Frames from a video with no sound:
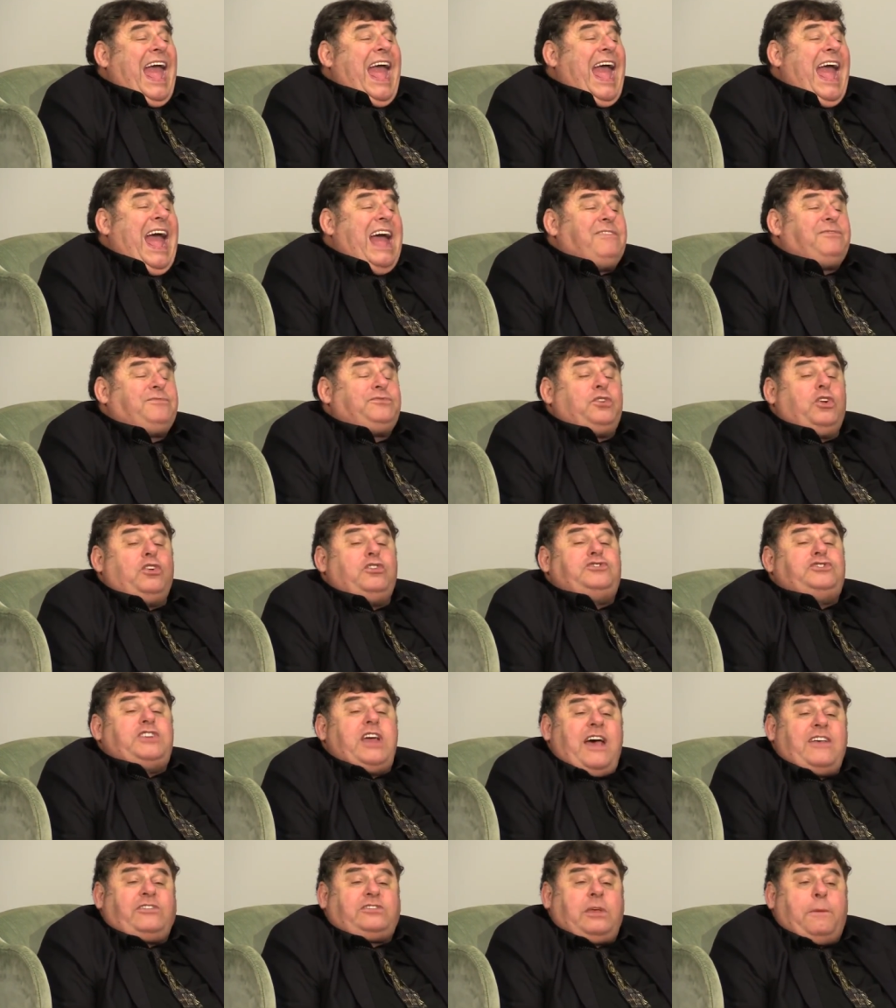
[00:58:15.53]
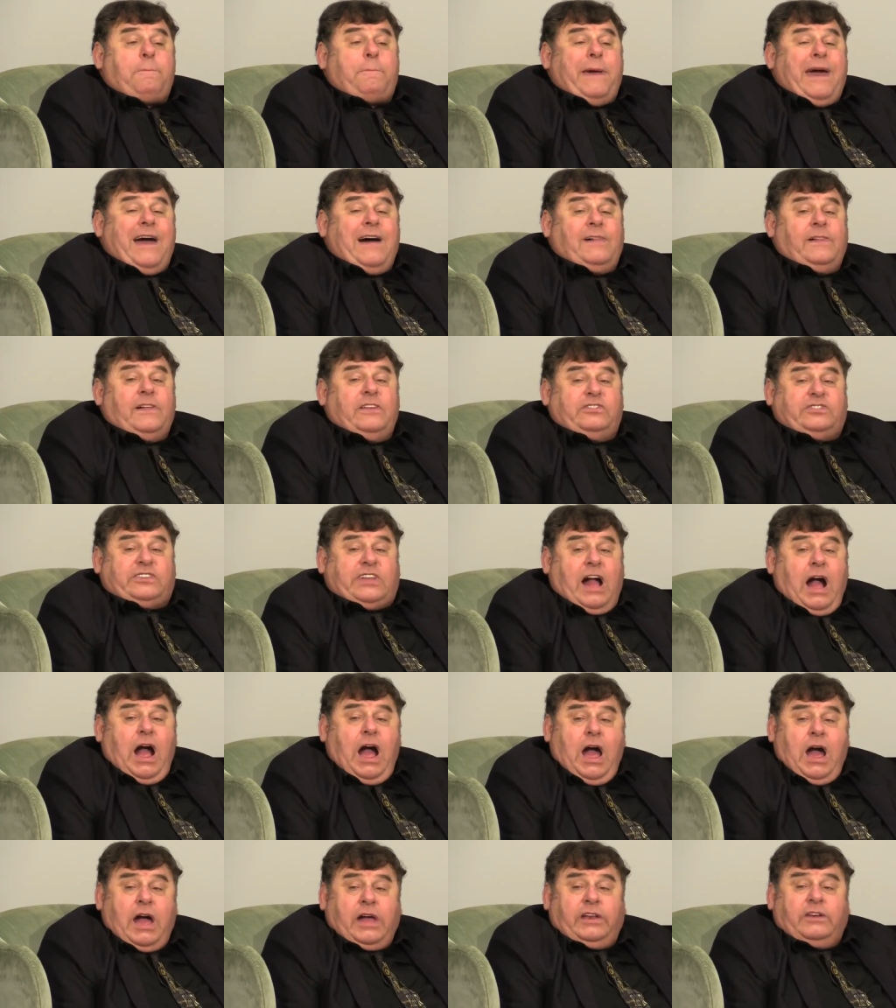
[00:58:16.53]
After Jezebel is
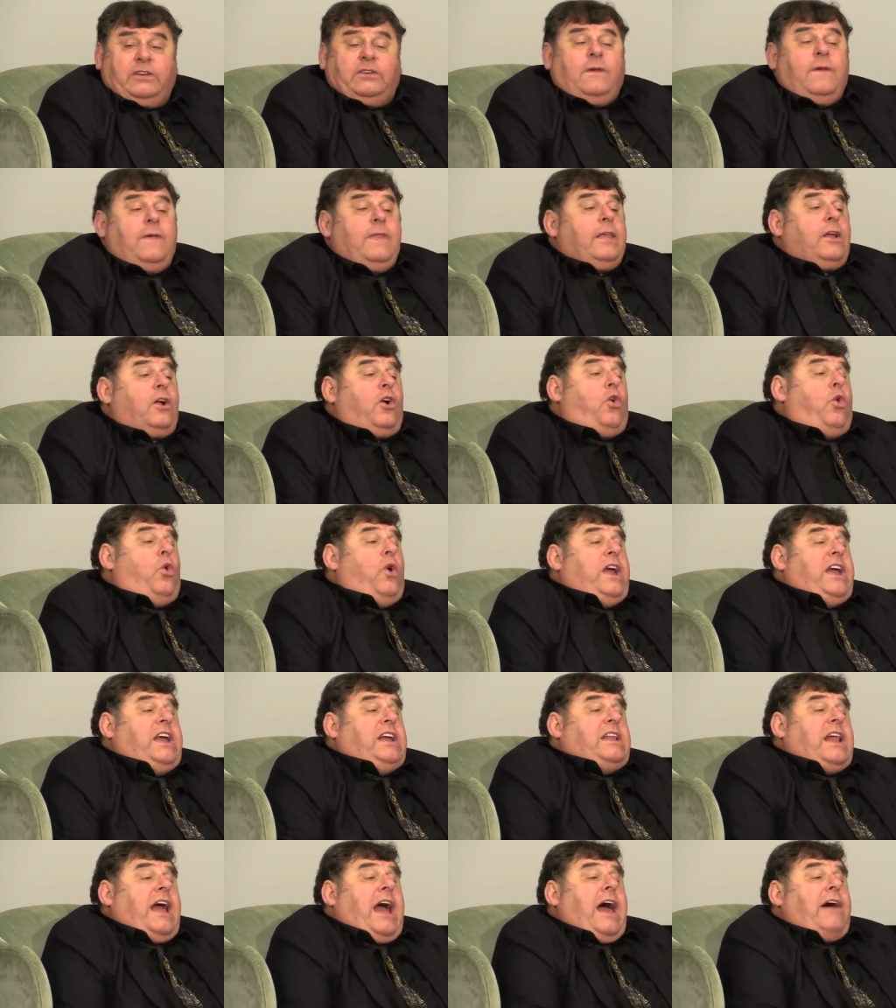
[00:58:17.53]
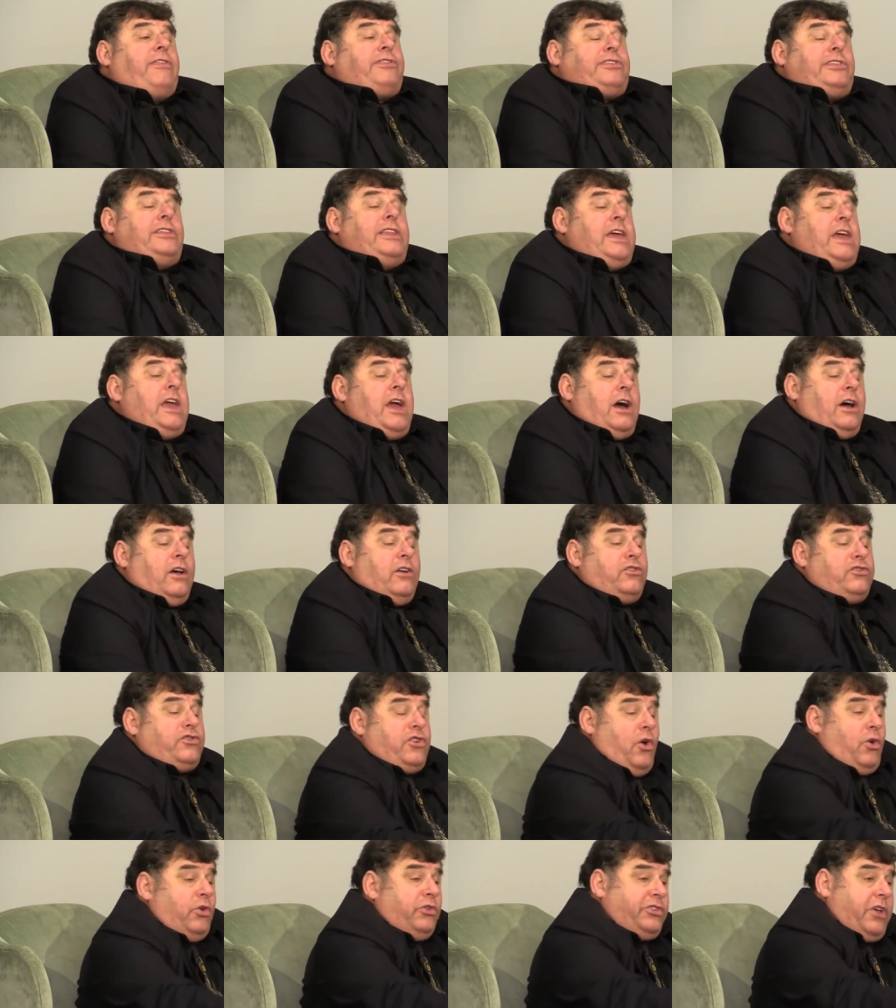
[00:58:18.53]
gone, Queen Athaliah
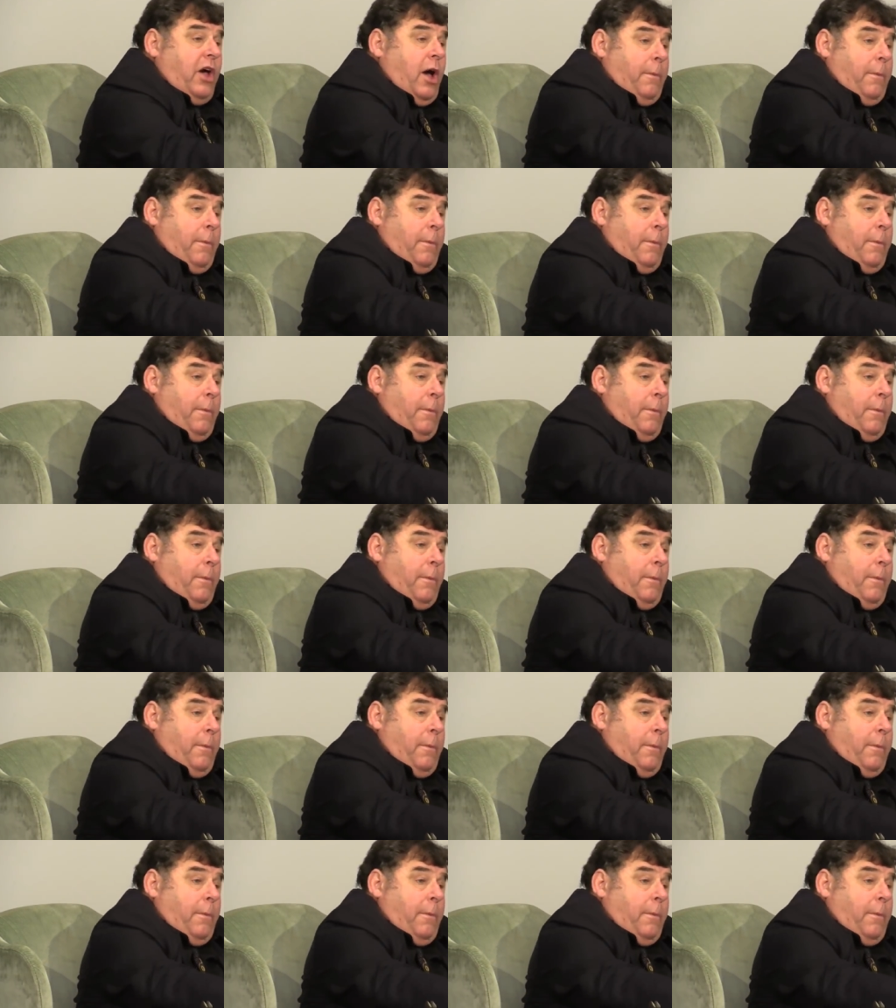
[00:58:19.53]
shows